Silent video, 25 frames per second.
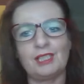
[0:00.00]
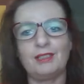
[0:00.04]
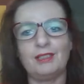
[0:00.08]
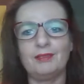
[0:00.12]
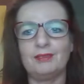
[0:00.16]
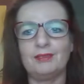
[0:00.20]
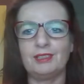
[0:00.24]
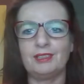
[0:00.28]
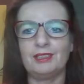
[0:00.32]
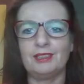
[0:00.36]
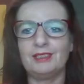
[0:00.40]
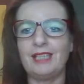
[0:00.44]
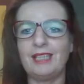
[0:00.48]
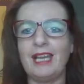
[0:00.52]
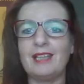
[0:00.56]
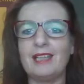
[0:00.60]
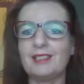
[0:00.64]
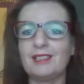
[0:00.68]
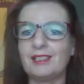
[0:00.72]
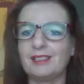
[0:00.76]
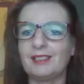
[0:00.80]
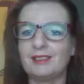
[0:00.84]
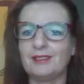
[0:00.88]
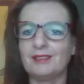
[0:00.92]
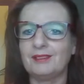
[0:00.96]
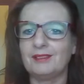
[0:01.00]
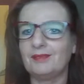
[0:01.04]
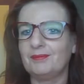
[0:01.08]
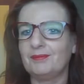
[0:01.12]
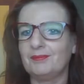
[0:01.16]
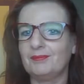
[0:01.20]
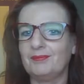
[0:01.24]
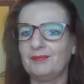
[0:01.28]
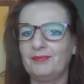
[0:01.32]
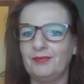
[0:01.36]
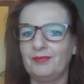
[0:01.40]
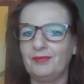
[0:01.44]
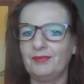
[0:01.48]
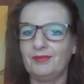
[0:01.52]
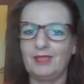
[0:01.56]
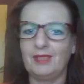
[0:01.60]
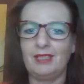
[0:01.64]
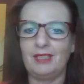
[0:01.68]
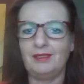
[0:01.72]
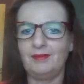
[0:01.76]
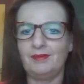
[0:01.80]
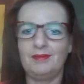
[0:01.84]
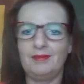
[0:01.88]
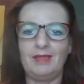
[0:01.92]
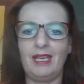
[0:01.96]
and ask
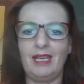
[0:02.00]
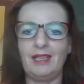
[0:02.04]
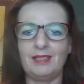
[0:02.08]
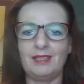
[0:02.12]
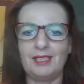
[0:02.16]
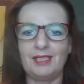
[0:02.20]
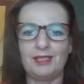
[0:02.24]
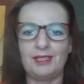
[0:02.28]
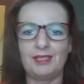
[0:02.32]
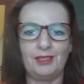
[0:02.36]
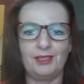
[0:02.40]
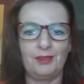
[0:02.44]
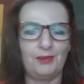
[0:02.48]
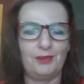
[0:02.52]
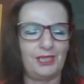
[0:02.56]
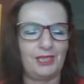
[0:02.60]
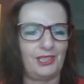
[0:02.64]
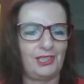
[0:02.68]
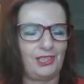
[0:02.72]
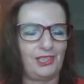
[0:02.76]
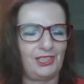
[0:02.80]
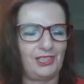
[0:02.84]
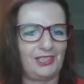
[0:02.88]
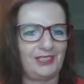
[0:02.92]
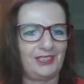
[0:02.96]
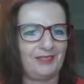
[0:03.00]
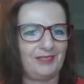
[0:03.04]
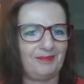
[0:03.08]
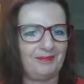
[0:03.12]
and answer the question.